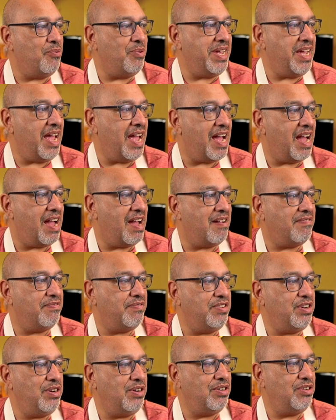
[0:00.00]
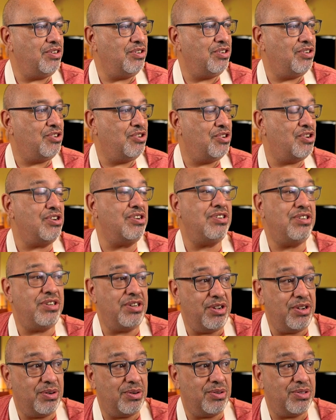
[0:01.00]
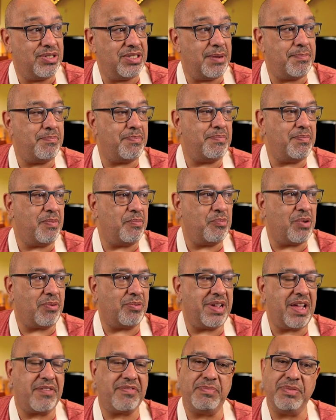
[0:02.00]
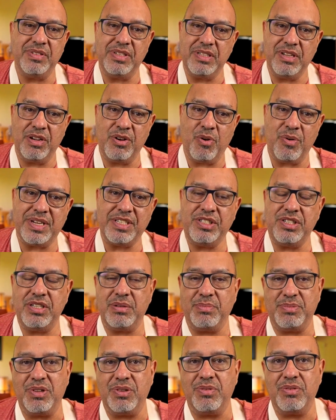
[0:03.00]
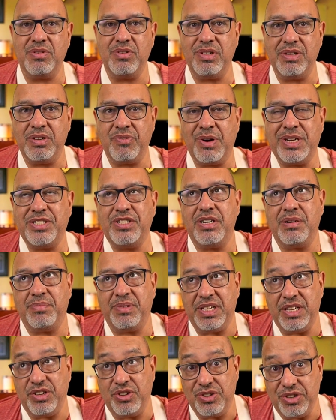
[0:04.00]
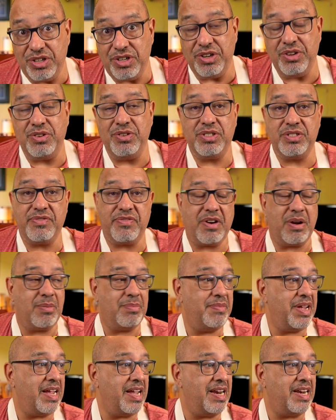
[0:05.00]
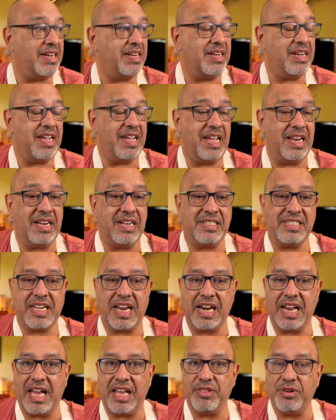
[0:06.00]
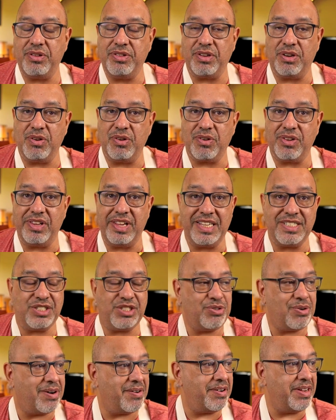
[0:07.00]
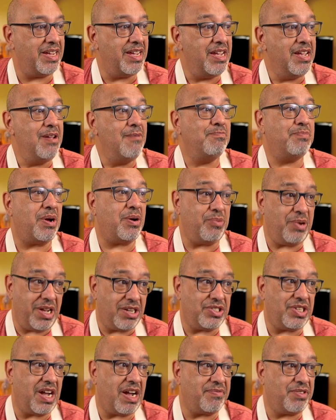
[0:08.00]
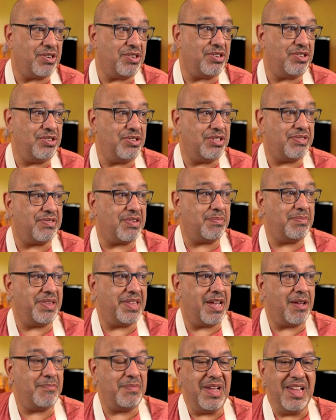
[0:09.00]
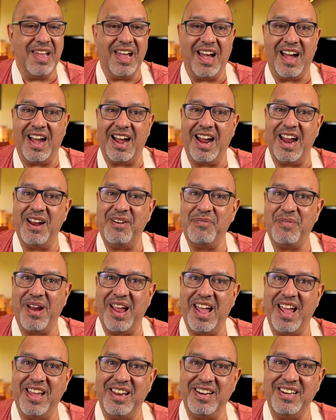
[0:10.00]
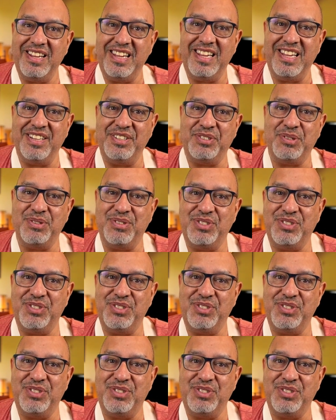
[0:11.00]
have good news, and we have questionably good news from El Salado, the local estuary, but we also have good news from them. I ran into